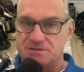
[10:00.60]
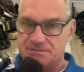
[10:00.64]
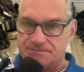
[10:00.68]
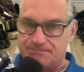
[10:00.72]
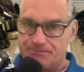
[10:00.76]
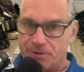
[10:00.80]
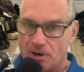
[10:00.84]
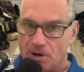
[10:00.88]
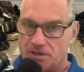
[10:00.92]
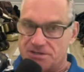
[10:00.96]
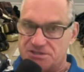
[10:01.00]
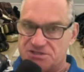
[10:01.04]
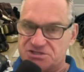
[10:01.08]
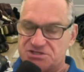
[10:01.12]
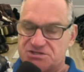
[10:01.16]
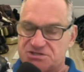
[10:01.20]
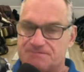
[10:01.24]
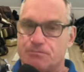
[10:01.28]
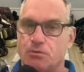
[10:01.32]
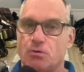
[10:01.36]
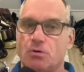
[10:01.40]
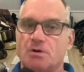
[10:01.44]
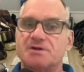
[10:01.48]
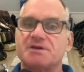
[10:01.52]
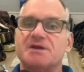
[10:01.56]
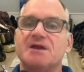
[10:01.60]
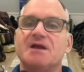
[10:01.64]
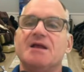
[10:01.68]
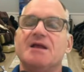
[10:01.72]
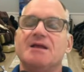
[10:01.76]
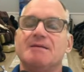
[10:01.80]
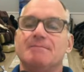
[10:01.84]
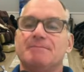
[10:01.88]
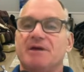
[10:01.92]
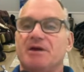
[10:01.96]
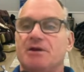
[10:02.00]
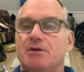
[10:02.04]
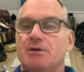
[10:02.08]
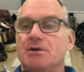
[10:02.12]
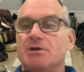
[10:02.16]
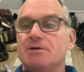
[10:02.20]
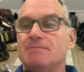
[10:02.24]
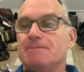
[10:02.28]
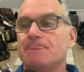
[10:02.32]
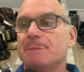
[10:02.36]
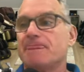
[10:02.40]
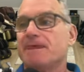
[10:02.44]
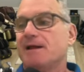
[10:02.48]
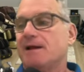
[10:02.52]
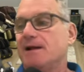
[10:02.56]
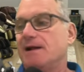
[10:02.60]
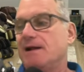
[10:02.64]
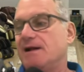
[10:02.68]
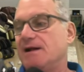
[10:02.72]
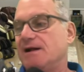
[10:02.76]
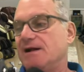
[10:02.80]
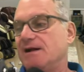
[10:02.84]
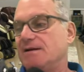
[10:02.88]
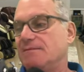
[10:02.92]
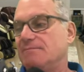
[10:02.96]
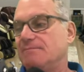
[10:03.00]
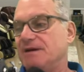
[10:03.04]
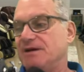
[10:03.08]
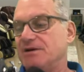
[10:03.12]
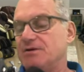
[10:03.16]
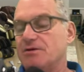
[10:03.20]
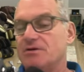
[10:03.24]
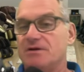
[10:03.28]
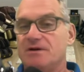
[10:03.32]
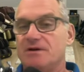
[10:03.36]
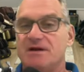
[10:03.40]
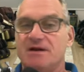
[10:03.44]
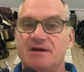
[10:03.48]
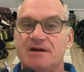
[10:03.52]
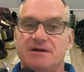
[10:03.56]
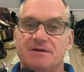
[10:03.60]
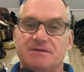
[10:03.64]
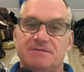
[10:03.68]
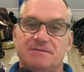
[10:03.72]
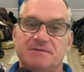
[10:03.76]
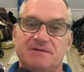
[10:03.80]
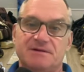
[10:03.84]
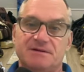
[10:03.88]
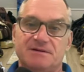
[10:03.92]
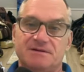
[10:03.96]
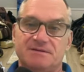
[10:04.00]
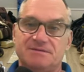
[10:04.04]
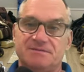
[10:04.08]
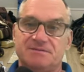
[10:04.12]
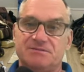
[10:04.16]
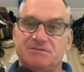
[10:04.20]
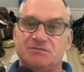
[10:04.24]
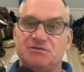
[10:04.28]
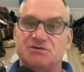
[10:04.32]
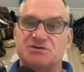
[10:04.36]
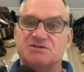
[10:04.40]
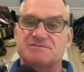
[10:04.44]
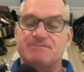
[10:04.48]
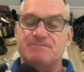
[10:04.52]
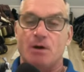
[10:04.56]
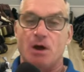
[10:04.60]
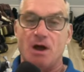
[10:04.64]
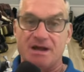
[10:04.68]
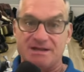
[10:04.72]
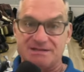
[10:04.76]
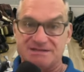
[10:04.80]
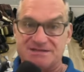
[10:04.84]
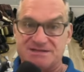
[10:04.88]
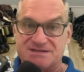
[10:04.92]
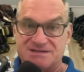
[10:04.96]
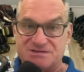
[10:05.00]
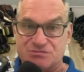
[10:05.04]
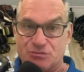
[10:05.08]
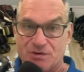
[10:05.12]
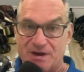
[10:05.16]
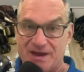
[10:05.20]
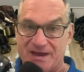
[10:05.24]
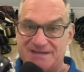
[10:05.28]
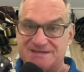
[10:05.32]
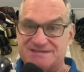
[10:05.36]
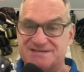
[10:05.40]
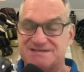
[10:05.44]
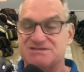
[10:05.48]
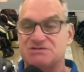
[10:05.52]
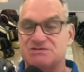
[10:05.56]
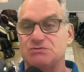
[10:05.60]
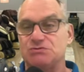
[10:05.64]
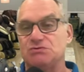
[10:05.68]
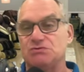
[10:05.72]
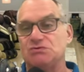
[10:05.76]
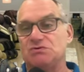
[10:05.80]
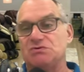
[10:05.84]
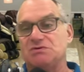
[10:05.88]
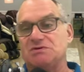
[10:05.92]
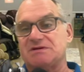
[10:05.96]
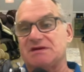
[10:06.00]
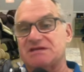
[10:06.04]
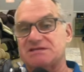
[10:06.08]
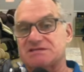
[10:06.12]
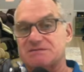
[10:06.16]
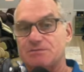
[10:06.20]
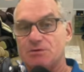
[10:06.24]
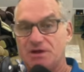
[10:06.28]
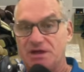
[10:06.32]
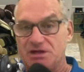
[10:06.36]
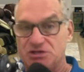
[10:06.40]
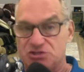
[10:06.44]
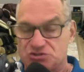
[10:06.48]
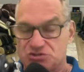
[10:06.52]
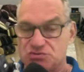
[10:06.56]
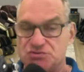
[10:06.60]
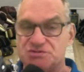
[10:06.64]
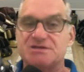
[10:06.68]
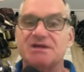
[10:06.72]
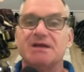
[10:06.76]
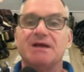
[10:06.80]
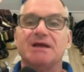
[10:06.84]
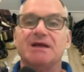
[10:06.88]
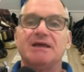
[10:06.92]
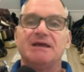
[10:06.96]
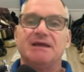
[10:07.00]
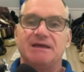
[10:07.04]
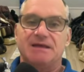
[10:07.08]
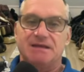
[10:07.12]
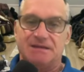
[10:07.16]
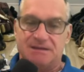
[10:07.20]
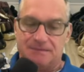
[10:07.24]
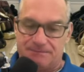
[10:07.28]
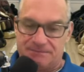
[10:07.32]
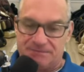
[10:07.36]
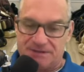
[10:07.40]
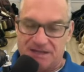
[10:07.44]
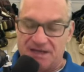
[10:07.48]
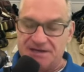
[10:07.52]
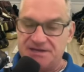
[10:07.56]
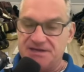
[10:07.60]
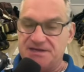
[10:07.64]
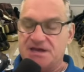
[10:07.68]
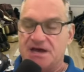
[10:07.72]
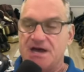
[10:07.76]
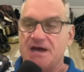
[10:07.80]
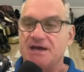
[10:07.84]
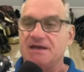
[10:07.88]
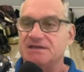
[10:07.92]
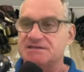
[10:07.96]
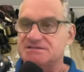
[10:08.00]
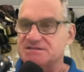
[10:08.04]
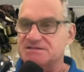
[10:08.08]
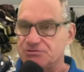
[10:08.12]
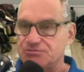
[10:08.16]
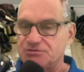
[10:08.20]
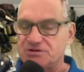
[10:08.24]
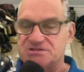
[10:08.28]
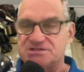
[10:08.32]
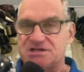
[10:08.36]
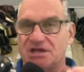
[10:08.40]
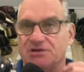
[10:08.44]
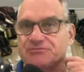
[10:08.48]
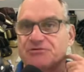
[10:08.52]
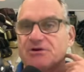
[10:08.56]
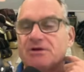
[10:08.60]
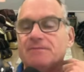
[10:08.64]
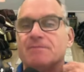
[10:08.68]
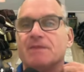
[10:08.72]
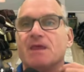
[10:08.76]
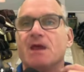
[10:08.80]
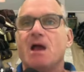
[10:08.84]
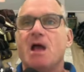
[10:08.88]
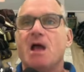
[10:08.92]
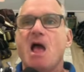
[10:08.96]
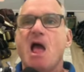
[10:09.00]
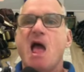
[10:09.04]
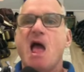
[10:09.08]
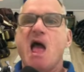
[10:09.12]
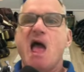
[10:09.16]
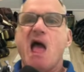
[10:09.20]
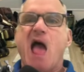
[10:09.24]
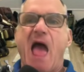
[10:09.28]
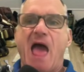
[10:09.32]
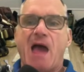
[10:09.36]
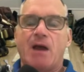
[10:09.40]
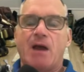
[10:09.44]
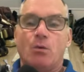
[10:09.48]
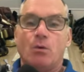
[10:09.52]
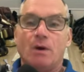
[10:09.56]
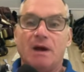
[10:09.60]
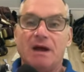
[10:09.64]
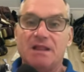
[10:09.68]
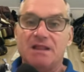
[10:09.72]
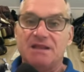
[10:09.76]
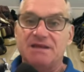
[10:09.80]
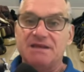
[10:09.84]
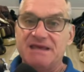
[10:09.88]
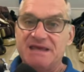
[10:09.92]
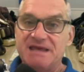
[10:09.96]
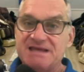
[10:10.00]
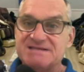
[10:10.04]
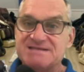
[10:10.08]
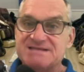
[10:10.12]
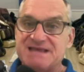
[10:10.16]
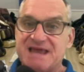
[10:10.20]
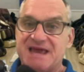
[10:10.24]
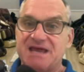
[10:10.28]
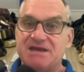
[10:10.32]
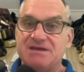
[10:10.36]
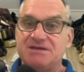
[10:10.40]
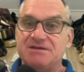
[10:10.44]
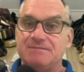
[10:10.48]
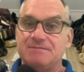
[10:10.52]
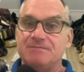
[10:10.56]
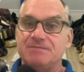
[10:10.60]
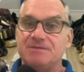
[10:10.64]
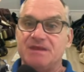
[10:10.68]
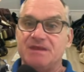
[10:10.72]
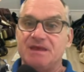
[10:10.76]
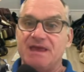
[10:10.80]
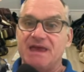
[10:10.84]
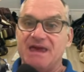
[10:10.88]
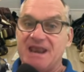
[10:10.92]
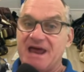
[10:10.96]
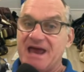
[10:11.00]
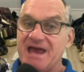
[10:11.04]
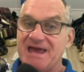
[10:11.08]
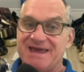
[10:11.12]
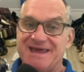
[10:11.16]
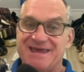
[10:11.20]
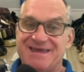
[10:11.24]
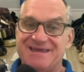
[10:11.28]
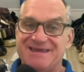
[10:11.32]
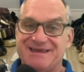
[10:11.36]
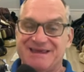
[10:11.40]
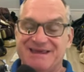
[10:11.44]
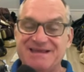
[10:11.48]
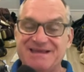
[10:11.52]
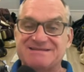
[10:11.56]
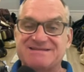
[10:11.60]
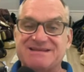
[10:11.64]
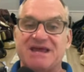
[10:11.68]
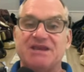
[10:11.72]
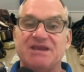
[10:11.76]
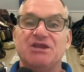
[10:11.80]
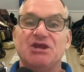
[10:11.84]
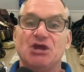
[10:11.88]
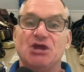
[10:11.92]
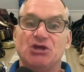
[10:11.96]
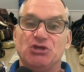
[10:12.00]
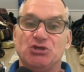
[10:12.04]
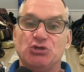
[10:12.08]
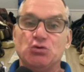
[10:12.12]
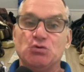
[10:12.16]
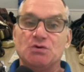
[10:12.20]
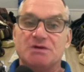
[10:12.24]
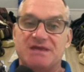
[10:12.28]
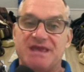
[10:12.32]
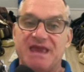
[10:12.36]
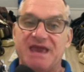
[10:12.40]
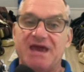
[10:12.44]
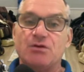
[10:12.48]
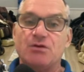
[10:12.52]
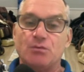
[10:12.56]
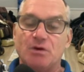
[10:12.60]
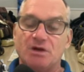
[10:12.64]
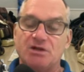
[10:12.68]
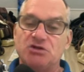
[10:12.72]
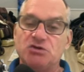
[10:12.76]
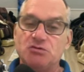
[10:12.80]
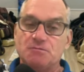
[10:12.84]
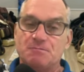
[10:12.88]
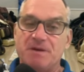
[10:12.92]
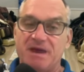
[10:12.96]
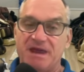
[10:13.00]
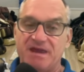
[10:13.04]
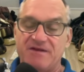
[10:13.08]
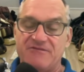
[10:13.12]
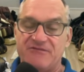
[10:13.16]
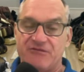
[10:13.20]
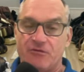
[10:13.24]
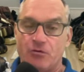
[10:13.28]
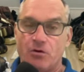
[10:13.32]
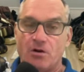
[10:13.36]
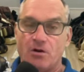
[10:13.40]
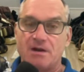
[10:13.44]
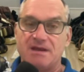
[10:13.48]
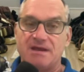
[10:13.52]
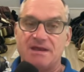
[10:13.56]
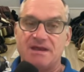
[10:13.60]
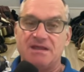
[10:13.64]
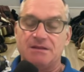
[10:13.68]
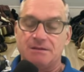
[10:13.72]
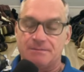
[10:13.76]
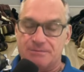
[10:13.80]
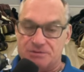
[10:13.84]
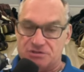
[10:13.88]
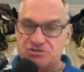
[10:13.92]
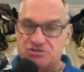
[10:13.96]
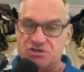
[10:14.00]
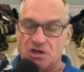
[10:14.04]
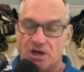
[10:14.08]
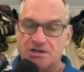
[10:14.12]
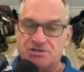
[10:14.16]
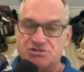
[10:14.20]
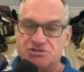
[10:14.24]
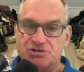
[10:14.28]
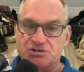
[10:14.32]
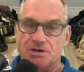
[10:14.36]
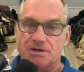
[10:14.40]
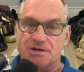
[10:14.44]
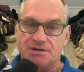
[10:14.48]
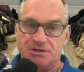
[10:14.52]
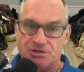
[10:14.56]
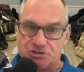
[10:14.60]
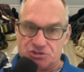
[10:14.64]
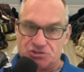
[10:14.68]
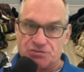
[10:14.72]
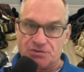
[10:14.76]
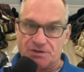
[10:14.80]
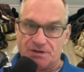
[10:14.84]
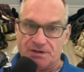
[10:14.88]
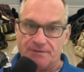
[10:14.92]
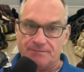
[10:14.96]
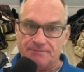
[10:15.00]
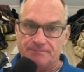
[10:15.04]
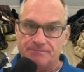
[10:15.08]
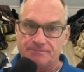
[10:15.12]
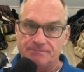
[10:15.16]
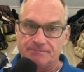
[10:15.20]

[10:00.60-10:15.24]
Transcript: parts support, better uh, better uh, uh, response rates to customer issues, la di da, et cetera, et cetera. Well, and he said, and I, he said, you get what you pay for in the massage chair industry.